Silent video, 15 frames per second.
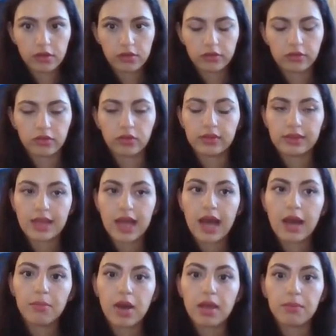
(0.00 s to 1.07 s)
So
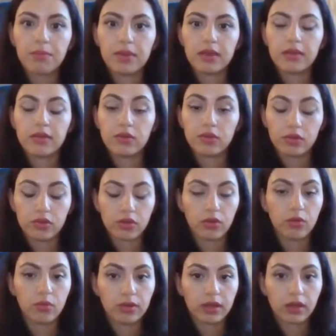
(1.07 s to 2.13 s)
that might be the
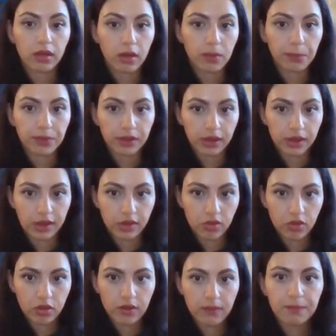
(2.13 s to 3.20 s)
only
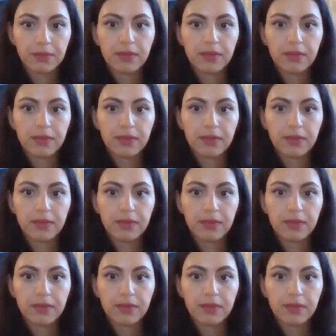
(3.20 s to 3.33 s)
complication,